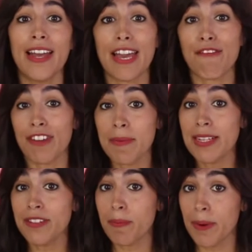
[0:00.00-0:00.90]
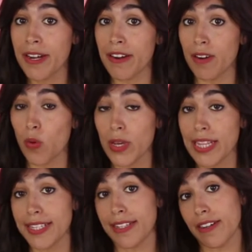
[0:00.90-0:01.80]
a female entrepreneur
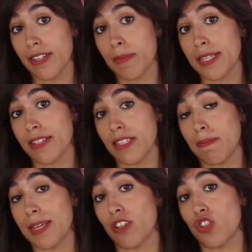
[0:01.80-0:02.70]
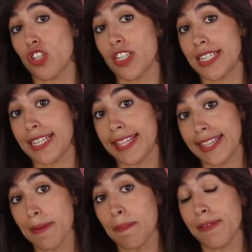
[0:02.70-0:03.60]
will start a business because she
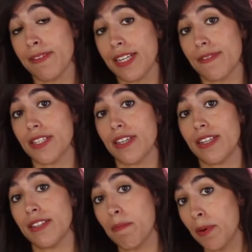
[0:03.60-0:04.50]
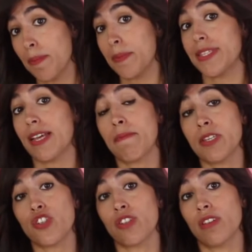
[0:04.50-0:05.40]
deeply believes in the purpose and
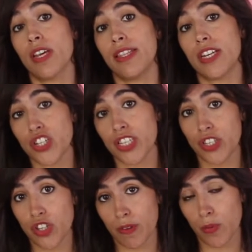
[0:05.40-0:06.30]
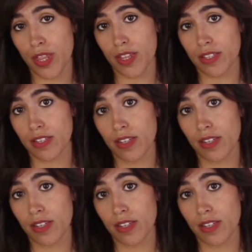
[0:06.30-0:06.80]
mission that she's achieving with it.